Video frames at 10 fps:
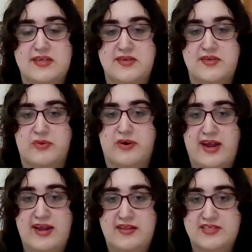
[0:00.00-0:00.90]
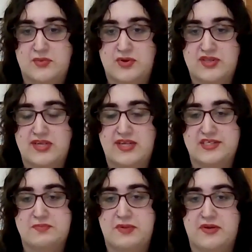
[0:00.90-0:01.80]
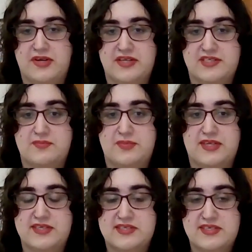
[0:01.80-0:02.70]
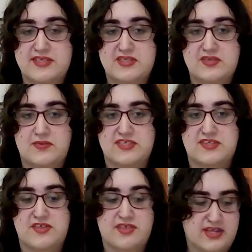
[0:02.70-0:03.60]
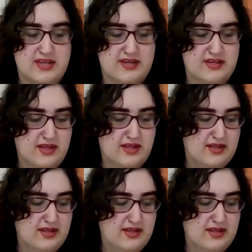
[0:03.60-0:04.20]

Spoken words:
to the miraculous work that he experienced, because this was the thing